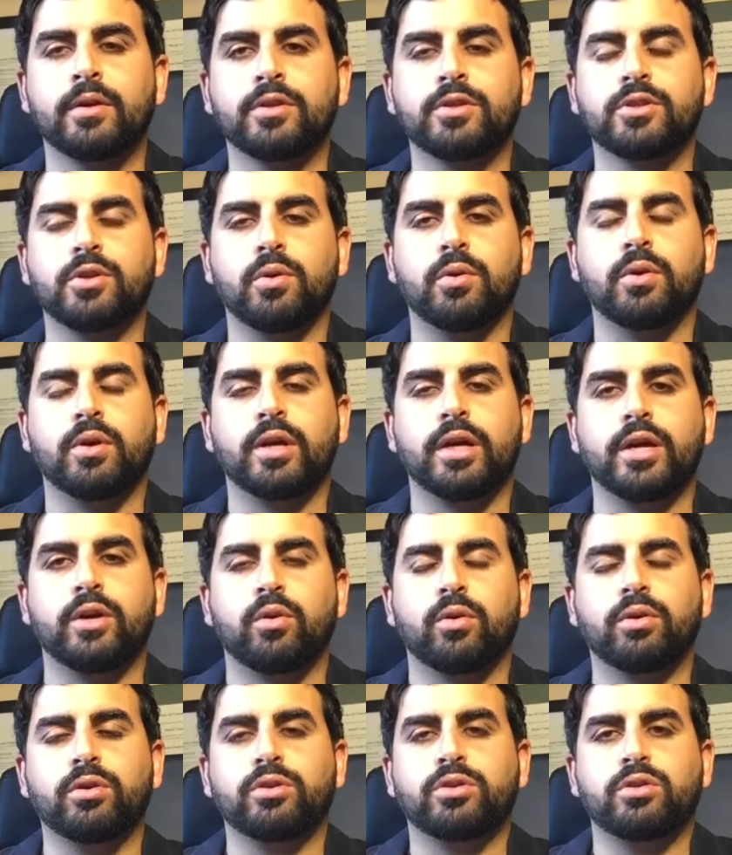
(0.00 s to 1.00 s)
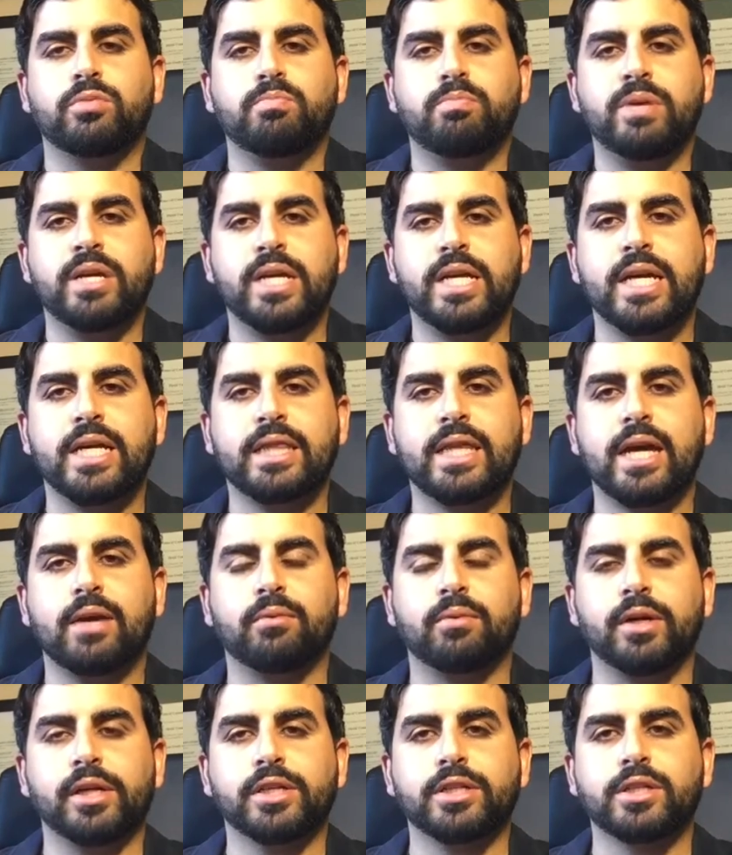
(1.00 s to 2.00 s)
So in order to mitigate that
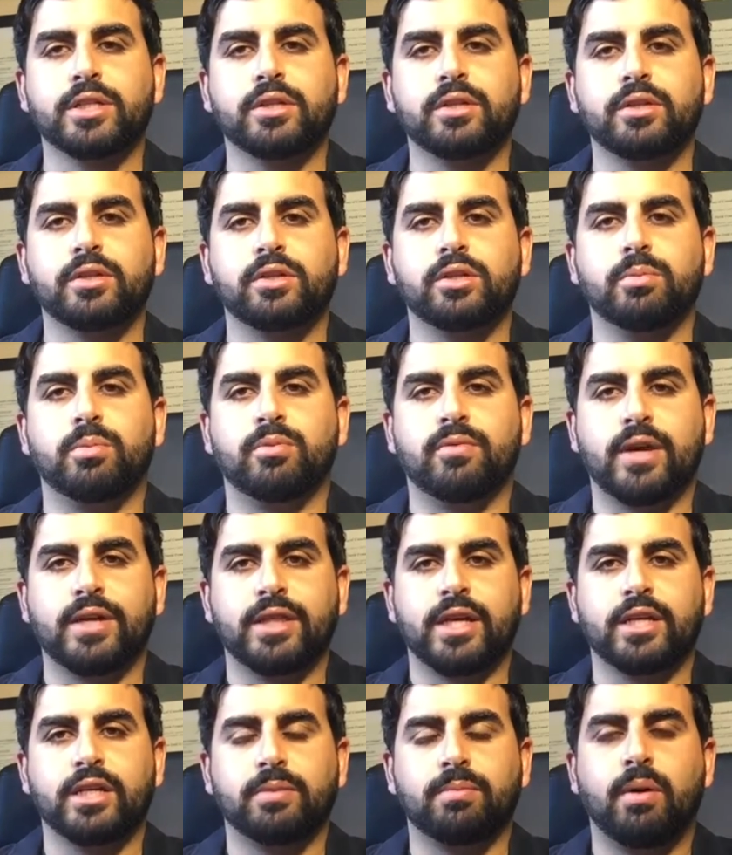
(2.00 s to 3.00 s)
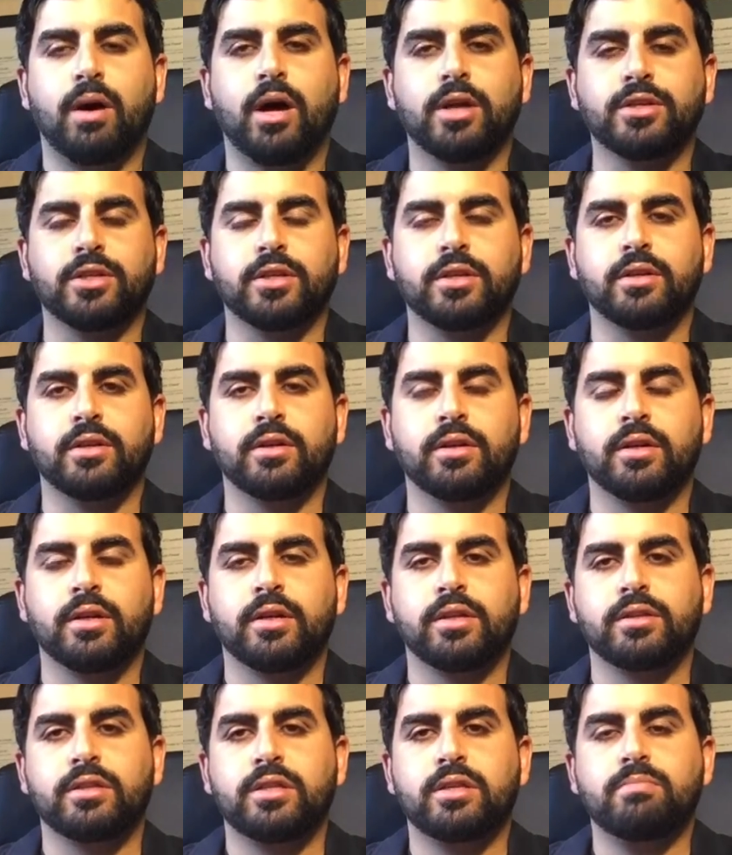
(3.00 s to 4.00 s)
risk, you provide that deposit.
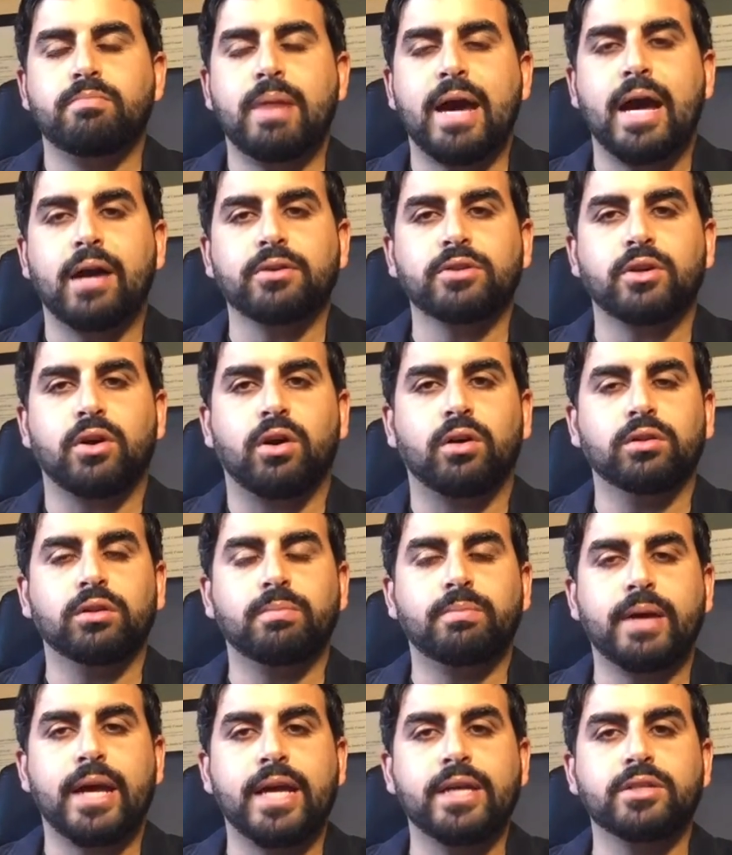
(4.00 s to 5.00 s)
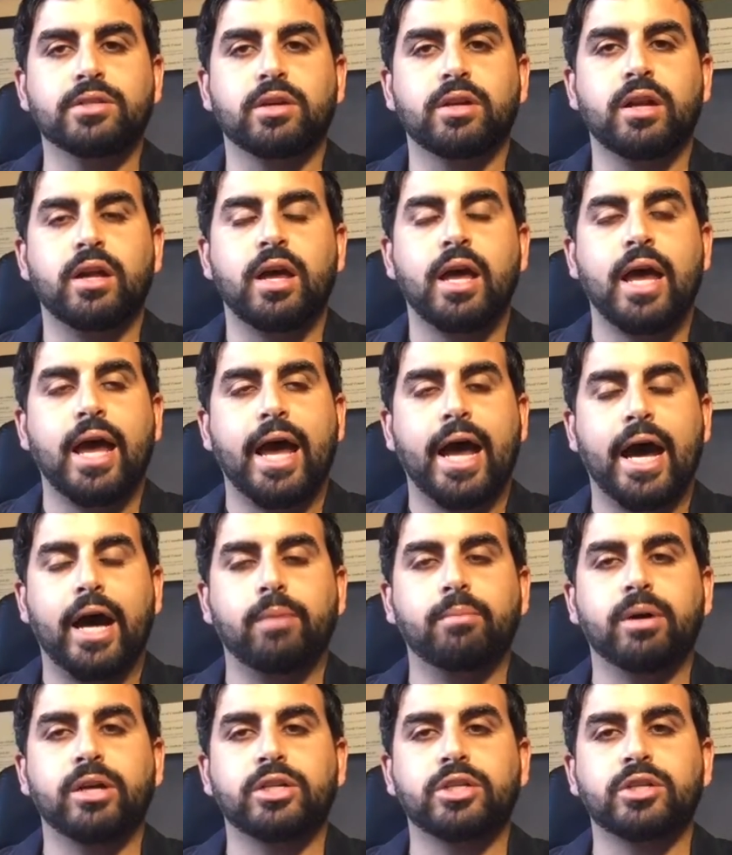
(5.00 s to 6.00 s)
The amount all depends on how
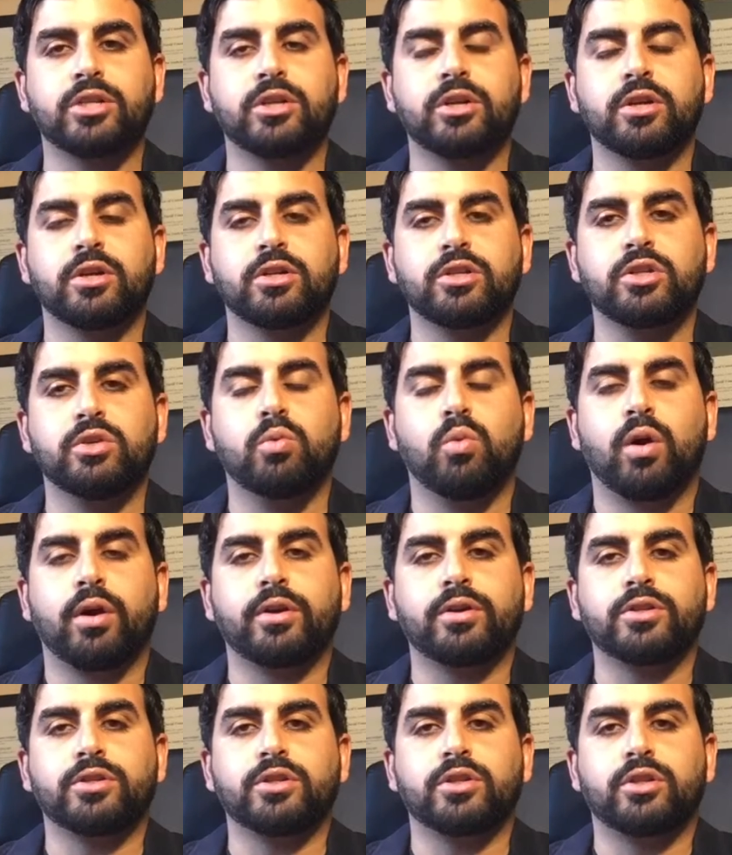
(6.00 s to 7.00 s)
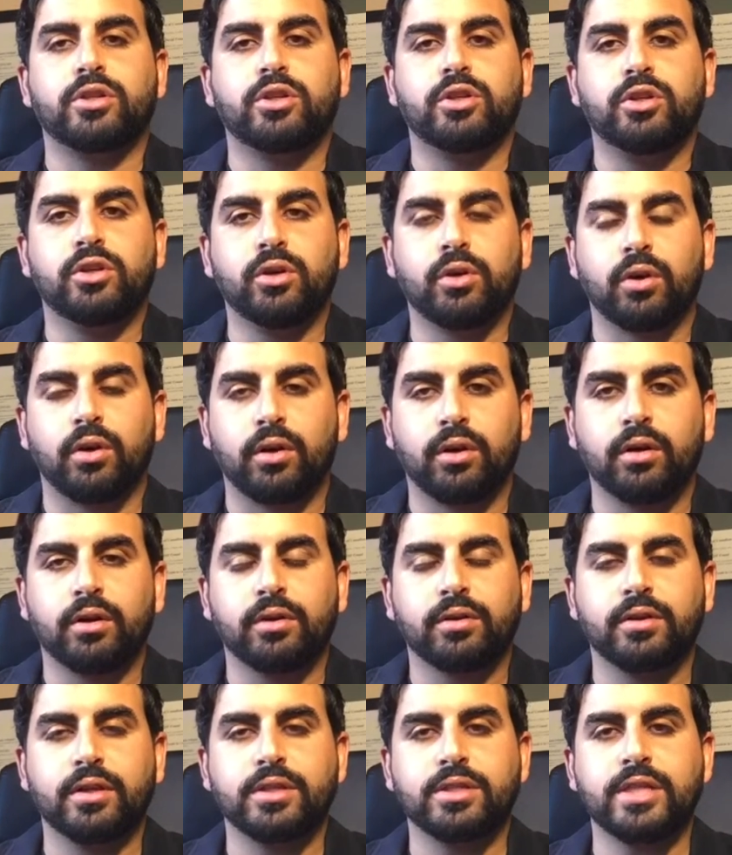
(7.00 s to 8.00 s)
much you want to secure
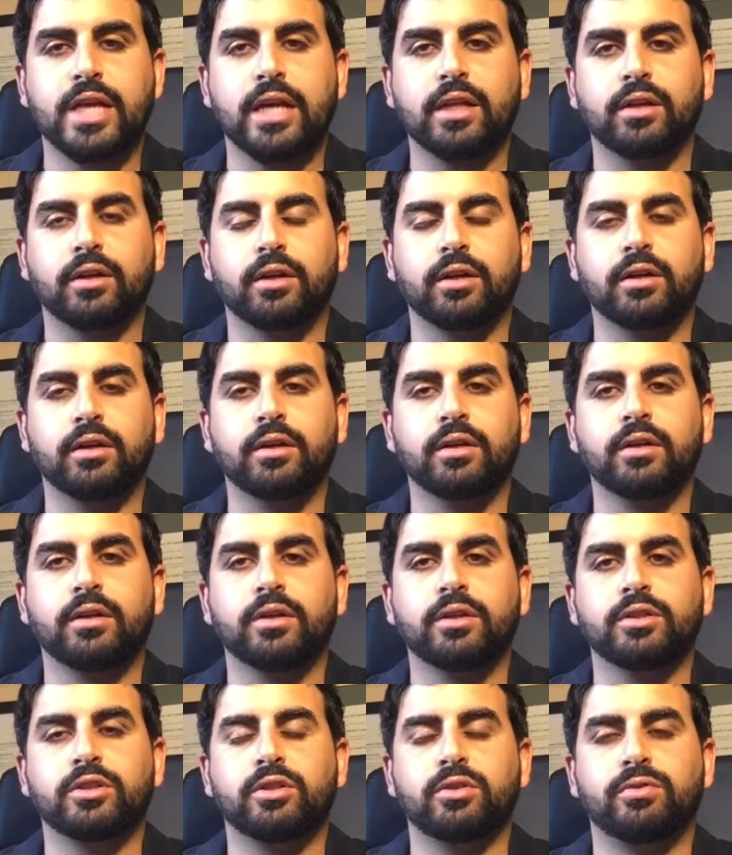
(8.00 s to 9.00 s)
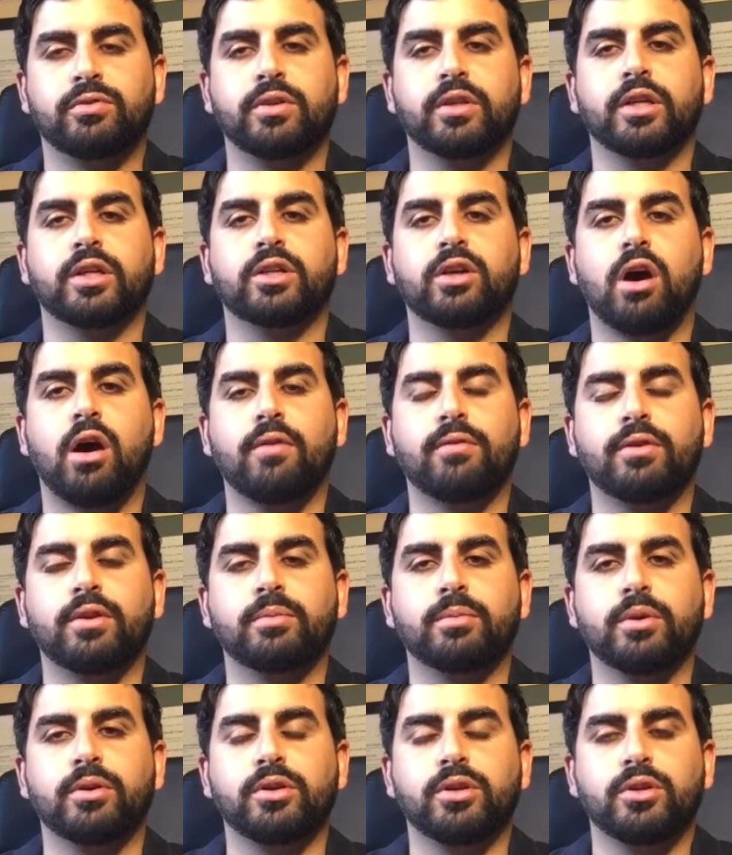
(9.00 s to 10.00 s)
the seller to feeling
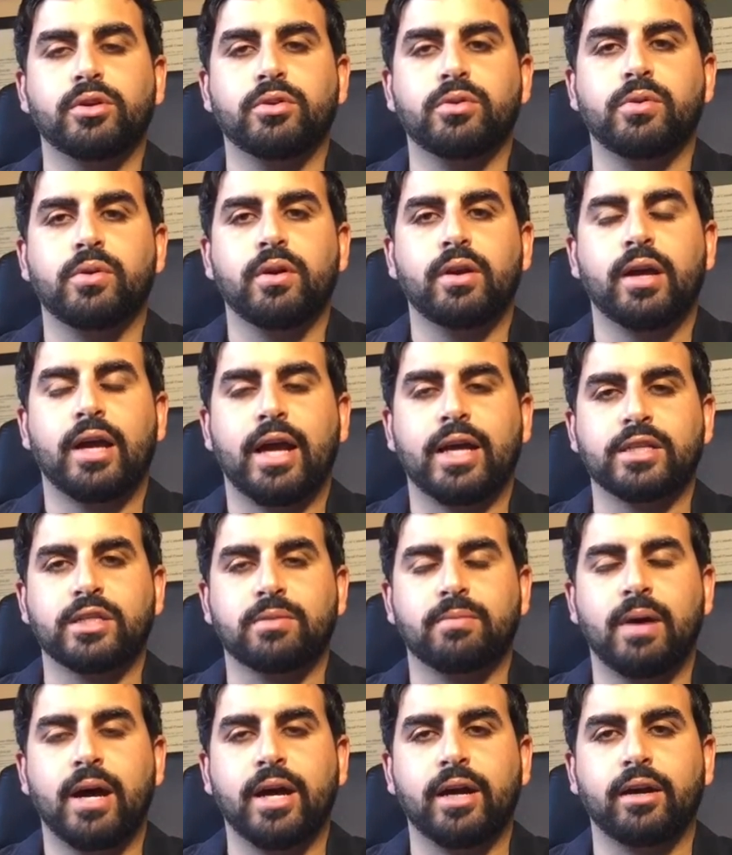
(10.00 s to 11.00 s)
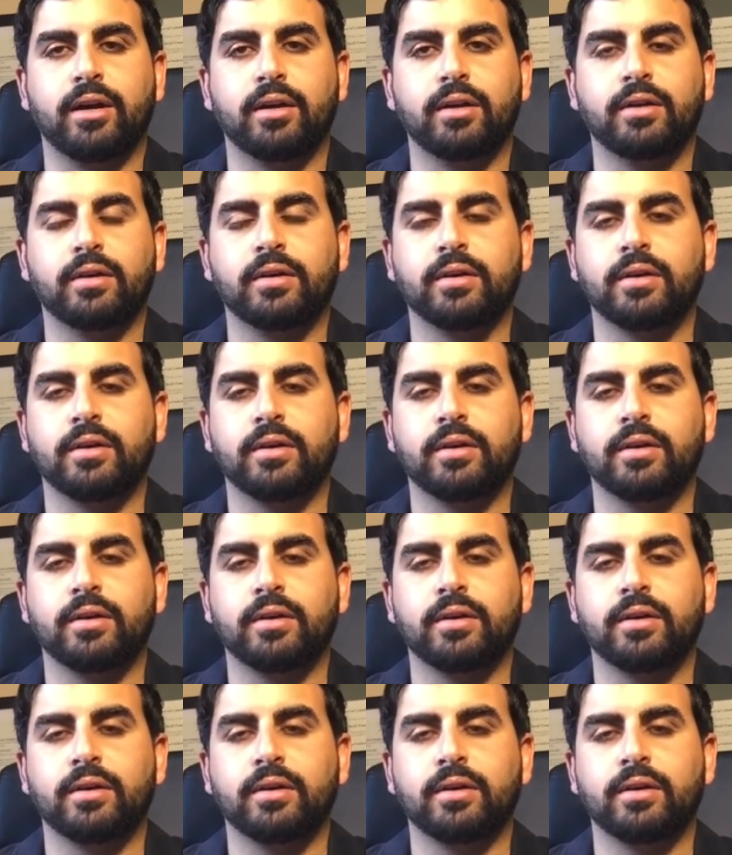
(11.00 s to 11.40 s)
confident about you as the buyer.